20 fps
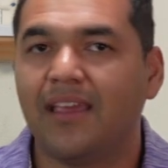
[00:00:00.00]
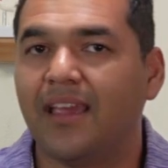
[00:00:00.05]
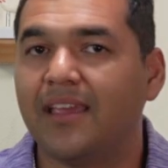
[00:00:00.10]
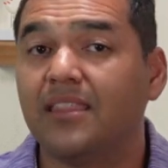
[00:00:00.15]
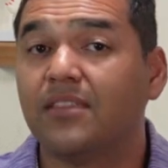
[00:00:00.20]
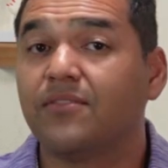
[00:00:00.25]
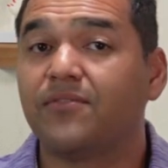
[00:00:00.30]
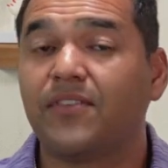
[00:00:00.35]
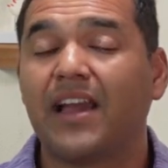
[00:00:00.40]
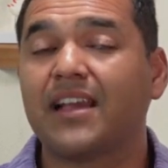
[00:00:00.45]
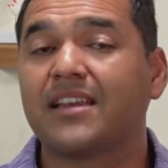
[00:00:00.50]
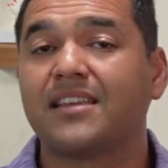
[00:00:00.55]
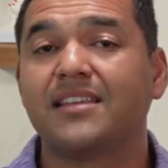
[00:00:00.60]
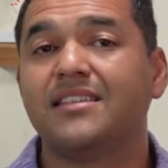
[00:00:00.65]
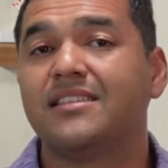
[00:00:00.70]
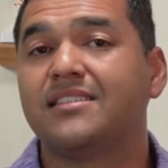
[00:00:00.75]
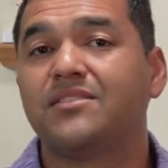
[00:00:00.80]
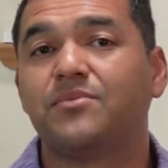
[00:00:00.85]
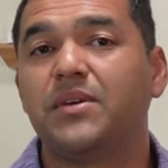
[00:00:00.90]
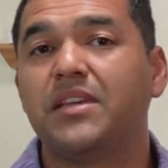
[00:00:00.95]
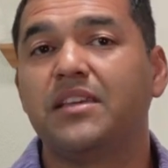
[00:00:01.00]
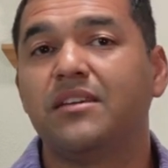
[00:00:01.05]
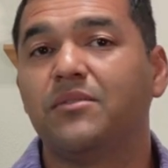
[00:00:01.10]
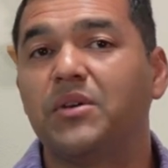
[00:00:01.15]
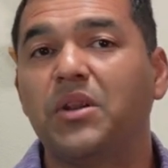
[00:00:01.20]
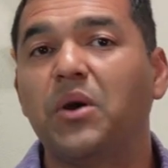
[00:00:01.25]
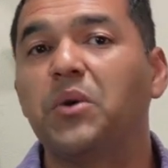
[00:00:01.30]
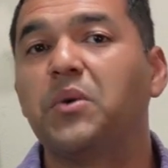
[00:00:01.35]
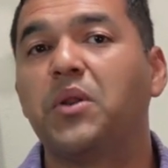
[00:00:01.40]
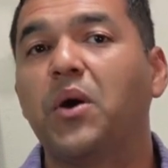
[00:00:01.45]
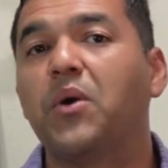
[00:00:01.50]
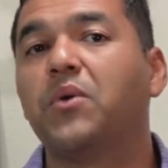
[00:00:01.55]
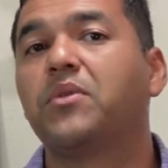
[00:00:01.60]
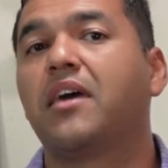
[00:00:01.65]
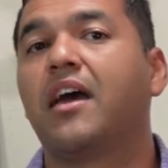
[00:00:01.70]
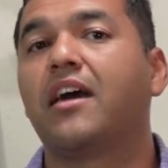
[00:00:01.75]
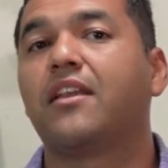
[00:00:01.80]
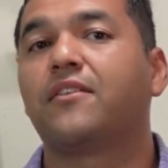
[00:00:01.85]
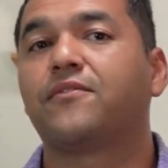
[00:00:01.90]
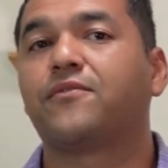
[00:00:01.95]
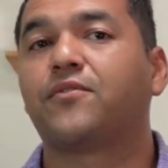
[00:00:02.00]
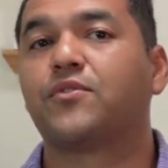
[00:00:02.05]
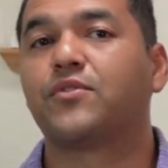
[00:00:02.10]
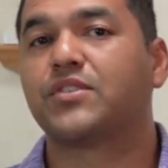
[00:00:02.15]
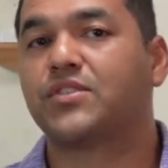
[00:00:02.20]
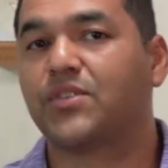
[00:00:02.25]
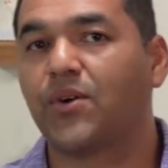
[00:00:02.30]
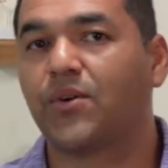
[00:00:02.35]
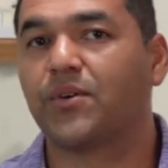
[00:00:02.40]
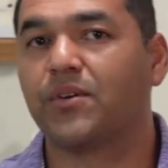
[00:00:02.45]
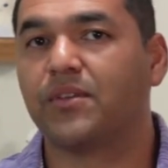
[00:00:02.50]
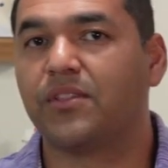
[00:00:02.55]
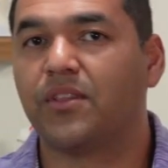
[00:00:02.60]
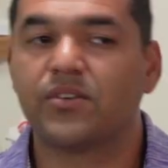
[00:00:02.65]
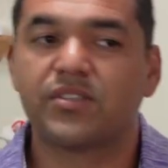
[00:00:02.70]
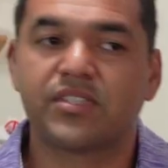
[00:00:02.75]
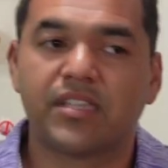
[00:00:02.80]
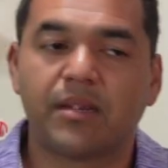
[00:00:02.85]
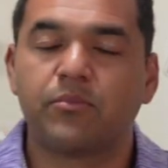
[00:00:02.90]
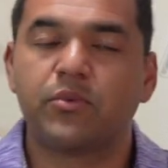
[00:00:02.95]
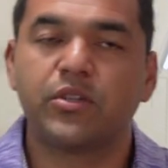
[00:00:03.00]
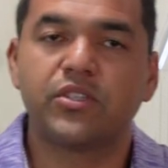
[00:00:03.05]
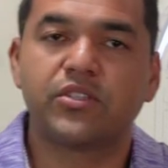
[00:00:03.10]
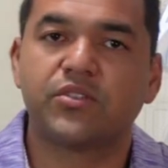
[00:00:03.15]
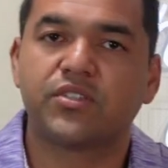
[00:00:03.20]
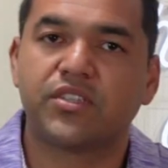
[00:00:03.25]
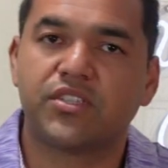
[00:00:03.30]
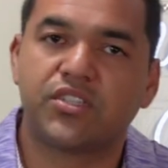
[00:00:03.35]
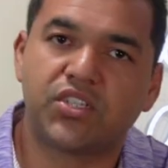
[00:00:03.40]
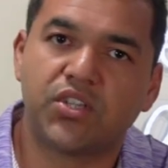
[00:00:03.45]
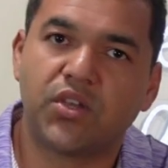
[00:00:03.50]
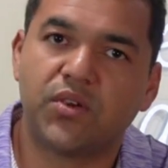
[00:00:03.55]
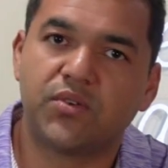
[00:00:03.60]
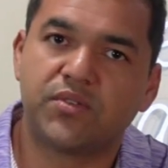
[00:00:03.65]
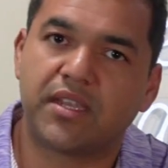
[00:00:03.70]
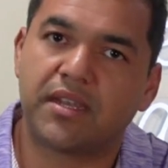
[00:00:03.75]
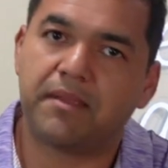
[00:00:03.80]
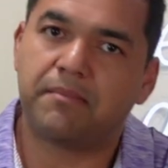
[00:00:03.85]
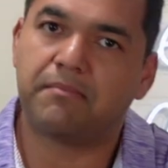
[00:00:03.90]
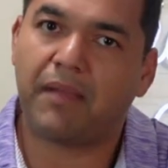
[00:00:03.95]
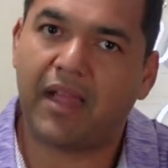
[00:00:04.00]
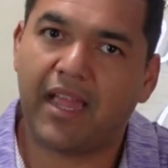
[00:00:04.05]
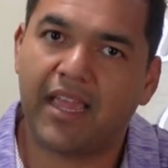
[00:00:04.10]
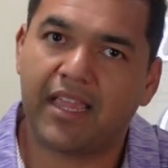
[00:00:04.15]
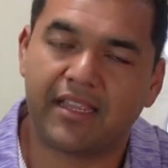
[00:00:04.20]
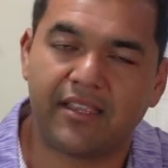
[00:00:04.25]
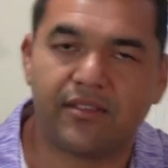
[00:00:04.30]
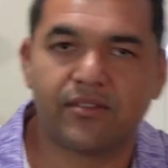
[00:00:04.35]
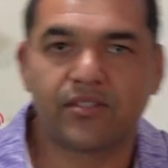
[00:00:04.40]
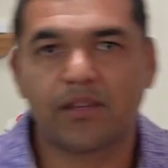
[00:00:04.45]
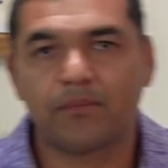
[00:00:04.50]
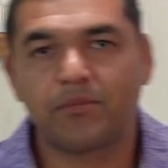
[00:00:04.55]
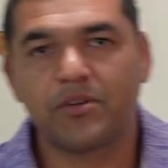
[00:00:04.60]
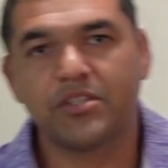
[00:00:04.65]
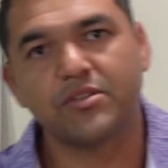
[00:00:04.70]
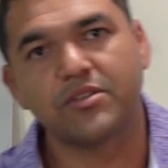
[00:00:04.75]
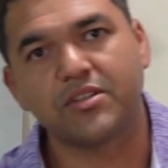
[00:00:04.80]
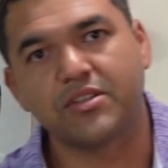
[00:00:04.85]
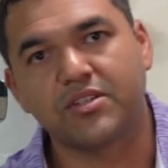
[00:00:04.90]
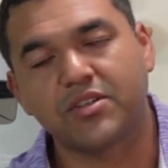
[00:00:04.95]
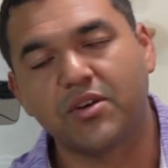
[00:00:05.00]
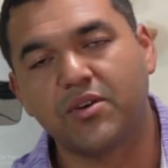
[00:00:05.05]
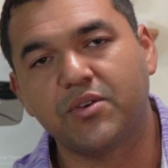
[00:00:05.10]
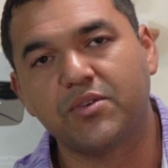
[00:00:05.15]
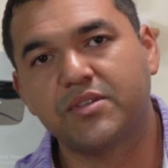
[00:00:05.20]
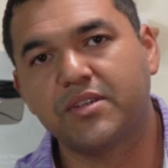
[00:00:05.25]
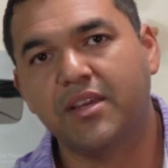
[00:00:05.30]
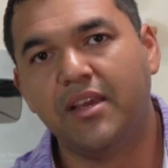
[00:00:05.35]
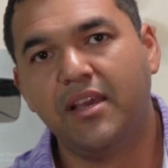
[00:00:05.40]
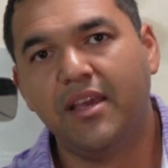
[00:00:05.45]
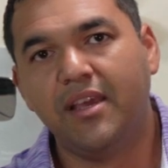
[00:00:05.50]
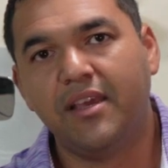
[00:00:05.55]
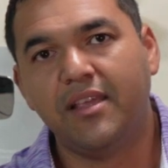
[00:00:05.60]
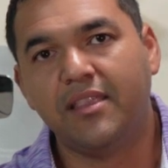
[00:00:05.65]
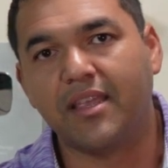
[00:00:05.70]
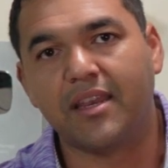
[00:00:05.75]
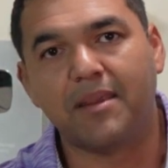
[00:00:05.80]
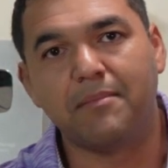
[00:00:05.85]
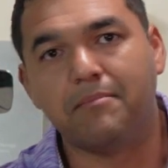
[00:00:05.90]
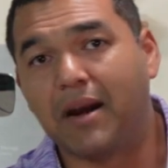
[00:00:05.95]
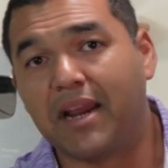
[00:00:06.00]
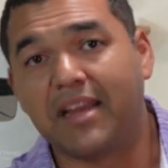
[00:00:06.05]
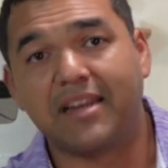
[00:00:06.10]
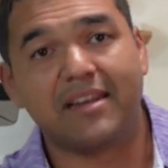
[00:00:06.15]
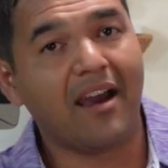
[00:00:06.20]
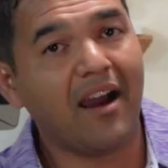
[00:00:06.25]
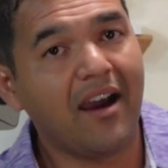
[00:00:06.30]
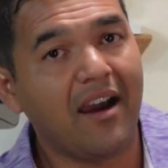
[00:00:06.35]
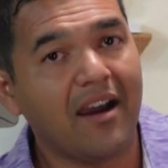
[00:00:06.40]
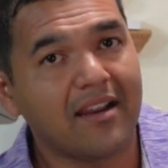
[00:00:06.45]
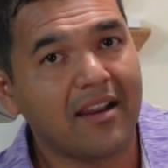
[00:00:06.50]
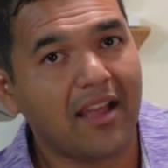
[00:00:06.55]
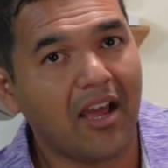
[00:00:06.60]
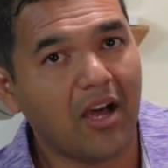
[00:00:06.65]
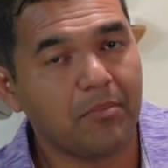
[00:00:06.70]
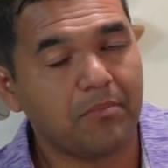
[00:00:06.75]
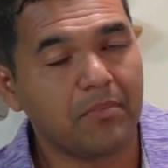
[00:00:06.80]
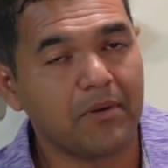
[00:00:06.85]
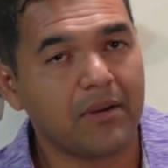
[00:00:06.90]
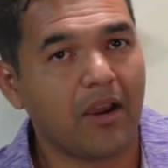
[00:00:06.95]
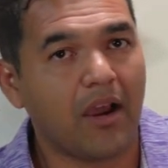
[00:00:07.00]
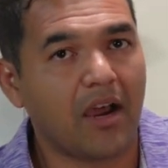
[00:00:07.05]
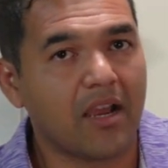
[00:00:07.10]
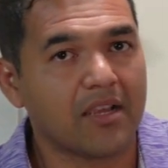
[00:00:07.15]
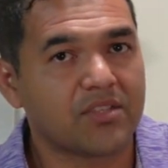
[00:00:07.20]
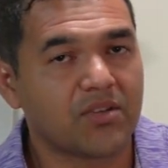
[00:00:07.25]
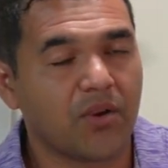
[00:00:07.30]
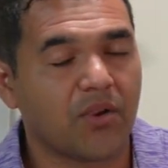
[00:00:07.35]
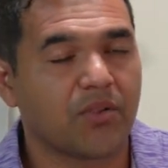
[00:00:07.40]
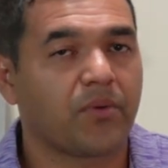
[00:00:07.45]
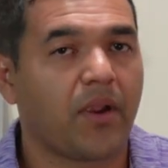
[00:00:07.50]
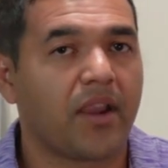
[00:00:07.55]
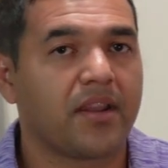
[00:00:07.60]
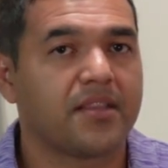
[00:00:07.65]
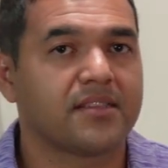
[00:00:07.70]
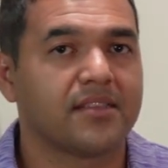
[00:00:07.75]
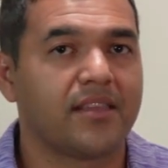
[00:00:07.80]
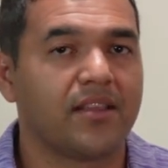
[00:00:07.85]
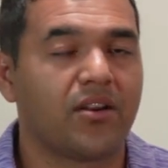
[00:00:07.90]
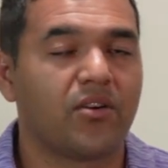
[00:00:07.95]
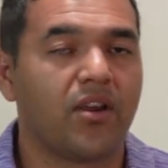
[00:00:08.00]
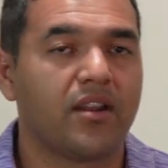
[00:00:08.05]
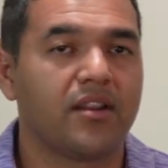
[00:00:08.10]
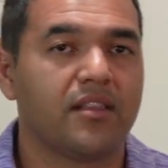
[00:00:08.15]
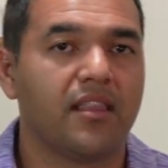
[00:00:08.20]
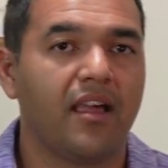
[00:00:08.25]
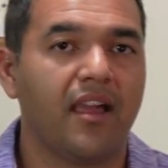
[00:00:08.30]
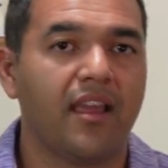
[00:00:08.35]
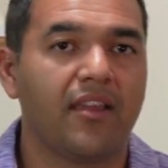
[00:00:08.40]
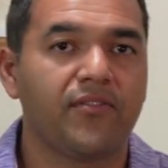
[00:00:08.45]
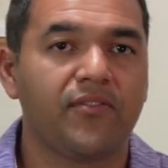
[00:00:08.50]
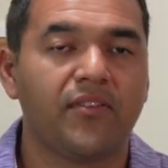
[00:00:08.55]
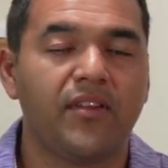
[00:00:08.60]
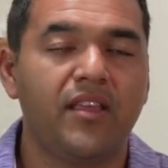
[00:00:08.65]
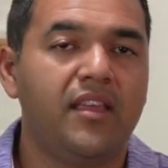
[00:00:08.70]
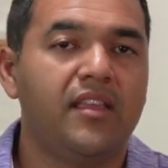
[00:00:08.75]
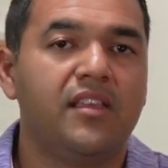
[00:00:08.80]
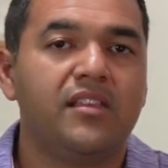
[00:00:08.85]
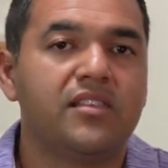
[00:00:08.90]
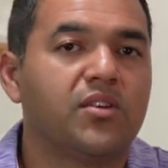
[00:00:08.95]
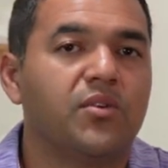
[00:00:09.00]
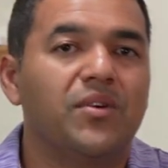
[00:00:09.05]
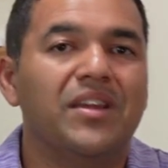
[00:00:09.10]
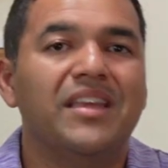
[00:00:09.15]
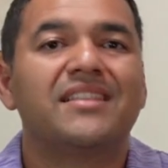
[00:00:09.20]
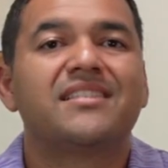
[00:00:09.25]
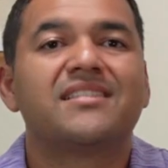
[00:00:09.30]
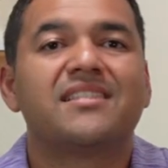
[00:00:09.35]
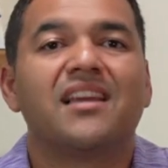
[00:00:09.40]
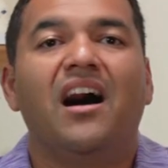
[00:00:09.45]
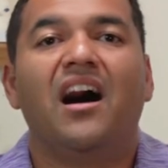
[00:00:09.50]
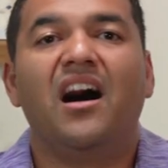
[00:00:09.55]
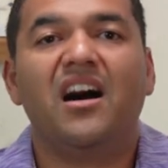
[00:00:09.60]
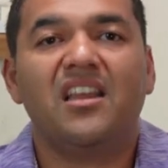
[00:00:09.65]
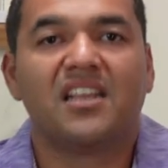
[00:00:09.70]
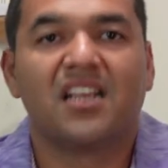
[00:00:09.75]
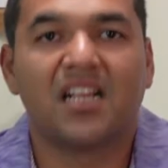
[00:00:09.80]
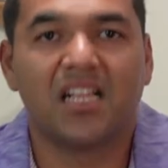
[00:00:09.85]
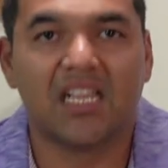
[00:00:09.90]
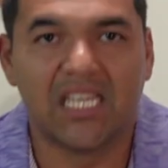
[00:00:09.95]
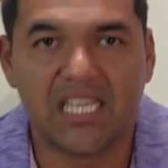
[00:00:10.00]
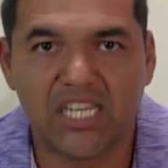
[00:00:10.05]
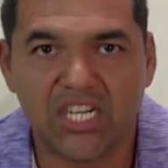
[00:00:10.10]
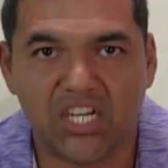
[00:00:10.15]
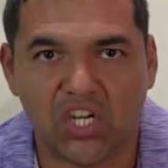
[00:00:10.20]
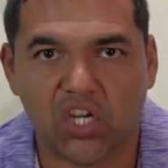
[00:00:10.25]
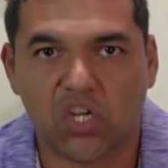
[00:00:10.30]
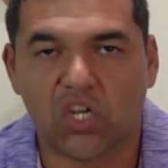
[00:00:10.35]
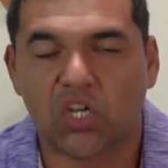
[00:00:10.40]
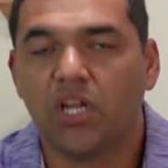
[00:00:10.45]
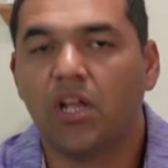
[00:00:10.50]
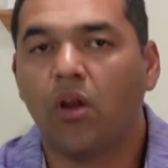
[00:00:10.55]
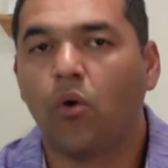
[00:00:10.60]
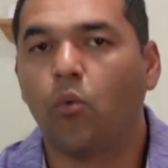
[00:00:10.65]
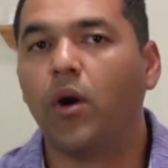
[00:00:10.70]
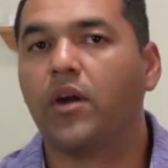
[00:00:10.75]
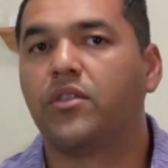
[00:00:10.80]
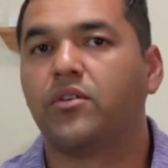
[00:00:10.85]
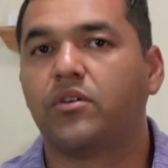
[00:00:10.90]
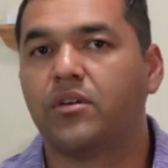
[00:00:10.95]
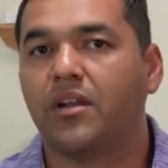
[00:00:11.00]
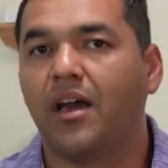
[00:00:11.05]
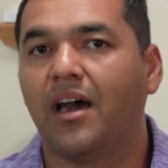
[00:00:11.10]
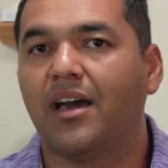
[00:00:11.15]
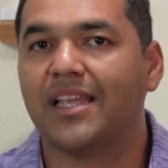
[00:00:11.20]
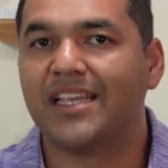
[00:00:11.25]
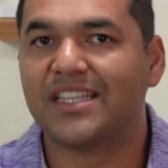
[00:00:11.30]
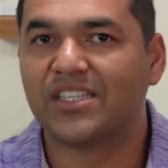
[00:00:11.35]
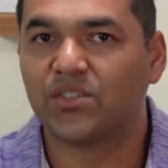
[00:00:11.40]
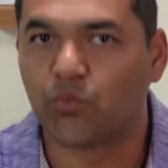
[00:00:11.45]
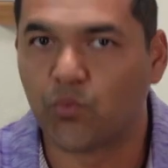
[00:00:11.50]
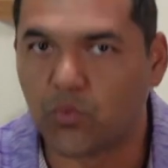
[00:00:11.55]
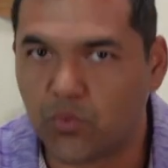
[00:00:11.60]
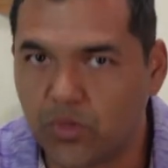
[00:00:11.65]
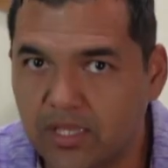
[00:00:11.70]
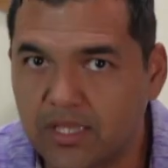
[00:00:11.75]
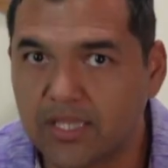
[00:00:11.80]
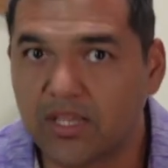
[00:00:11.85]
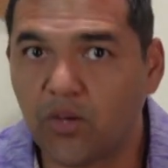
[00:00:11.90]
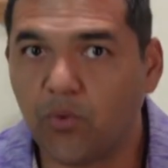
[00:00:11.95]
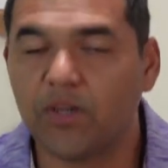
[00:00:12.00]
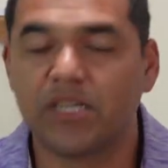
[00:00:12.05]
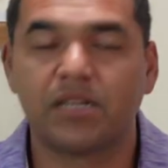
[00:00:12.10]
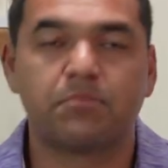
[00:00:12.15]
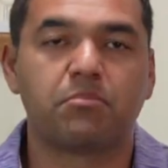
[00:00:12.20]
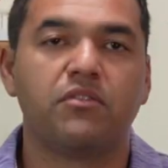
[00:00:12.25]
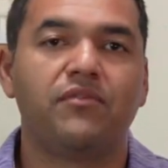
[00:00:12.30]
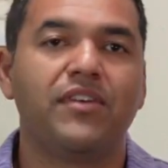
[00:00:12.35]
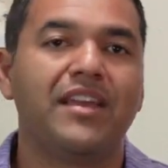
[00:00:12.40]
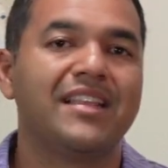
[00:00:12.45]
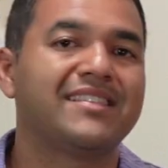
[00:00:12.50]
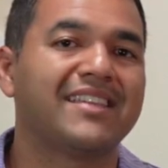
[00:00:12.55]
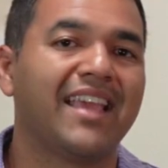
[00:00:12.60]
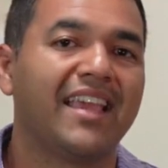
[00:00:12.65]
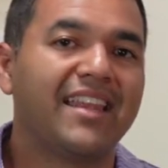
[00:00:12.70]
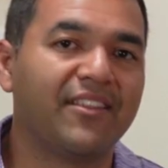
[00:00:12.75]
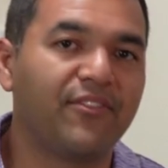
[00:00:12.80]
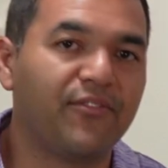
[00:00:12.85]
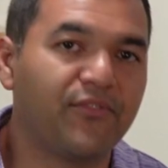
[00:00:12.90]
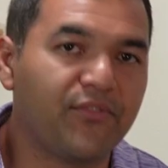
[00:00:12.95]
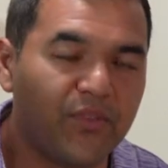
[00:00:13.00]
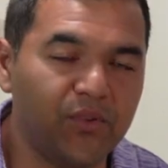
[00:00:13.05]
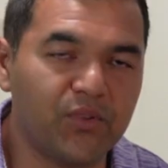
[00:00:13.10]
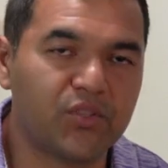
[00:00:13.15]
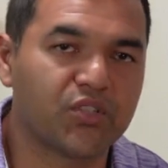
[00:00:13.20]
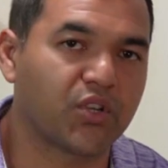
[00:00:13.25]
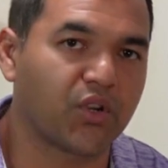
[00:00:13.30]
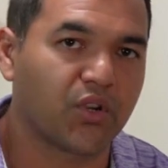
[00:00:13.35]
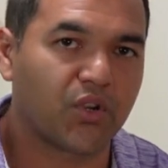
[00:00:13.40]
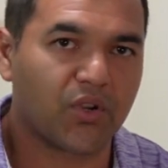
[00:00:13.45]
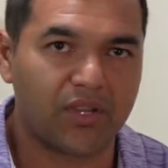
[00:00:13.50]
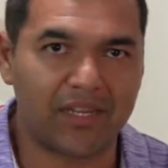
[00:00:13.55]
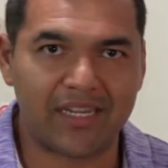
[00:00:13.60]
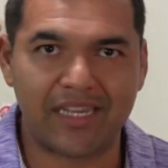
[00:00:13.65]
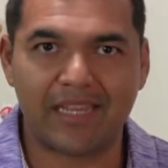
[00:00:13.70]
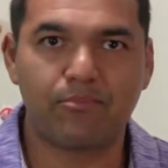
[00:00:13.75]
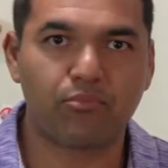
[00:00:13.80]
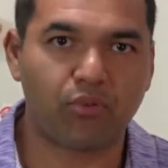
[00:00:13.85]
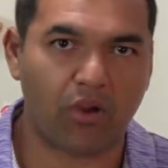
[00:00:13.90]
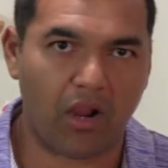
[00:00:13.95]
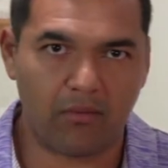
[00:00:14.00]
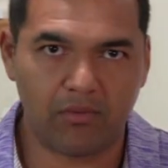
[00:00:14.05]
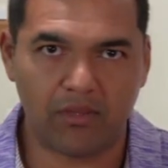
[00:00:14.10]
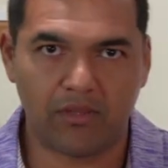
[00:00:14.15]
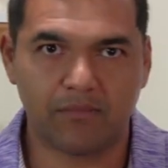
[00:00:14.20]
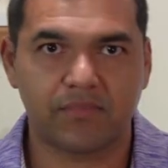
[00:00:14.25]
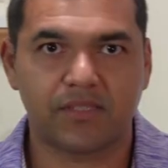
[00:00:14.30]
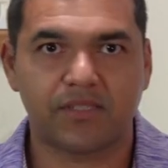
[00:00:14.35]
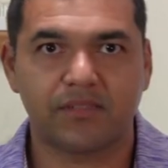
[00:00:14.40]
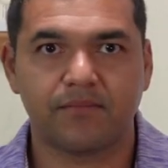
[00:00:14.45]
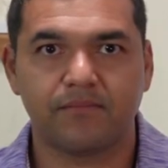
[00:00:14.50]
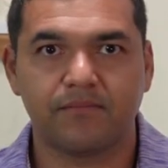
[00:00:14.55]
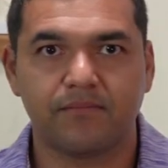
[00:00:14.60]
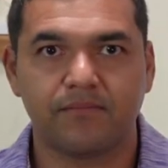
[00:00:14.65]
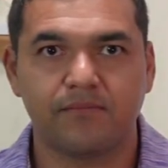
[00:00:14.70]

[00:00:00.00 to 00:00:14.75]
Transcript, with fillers: And the fact is, we, we don't know that for certain. There's some research that shows that it might, and there's some research that shows that it might not help osteoarthritis later on in life. So it's unclear whether or not it's really going to prevent any future knee problems.